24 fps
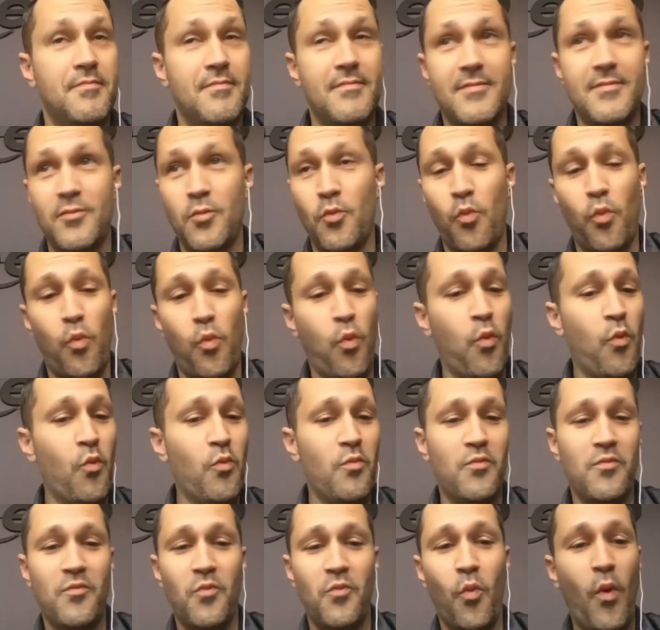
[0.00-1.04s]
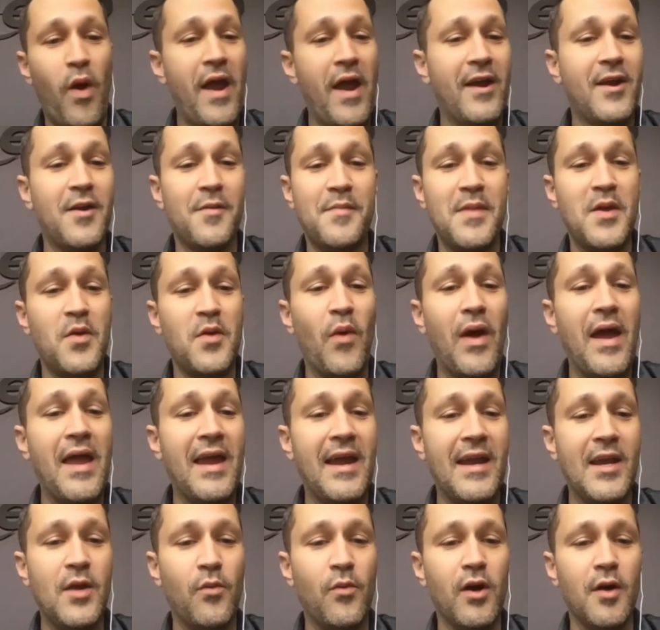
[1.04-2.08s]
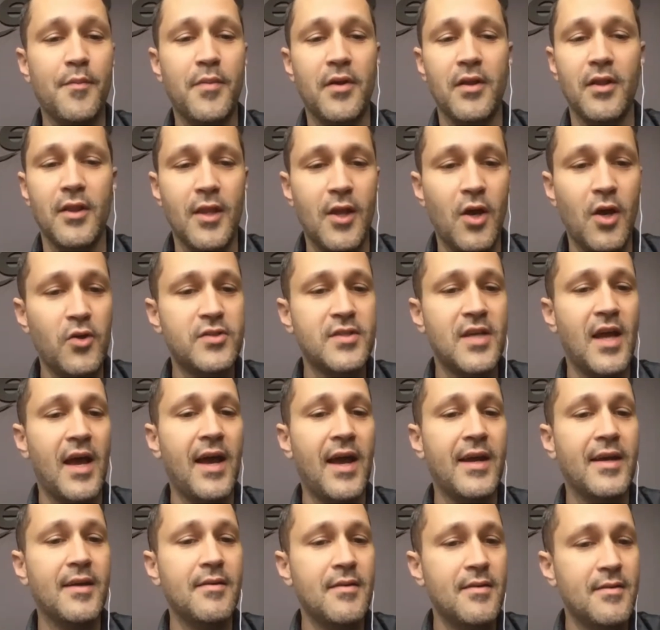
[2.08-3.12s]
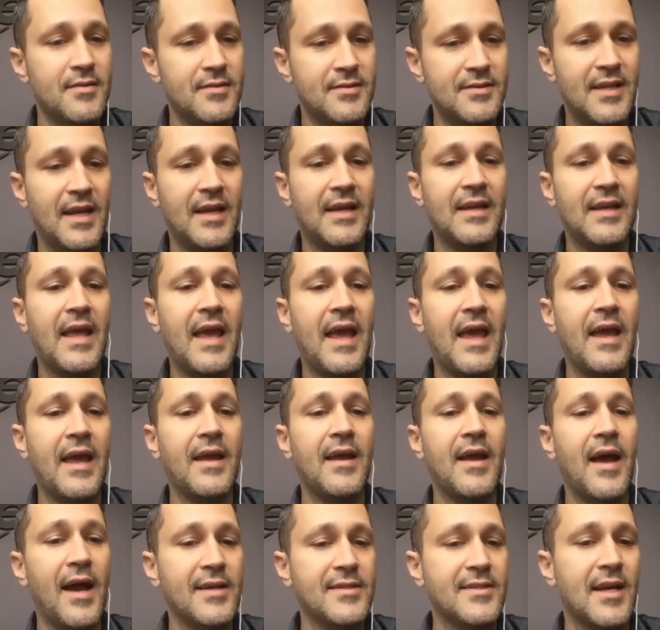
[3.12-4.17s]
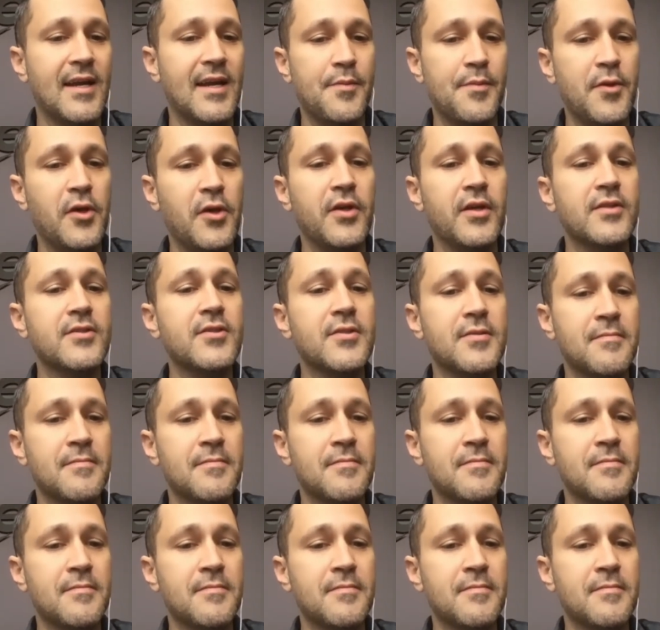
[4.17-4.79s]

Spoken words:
way, it can be way anywhere, but low side 10K, high side of the millions.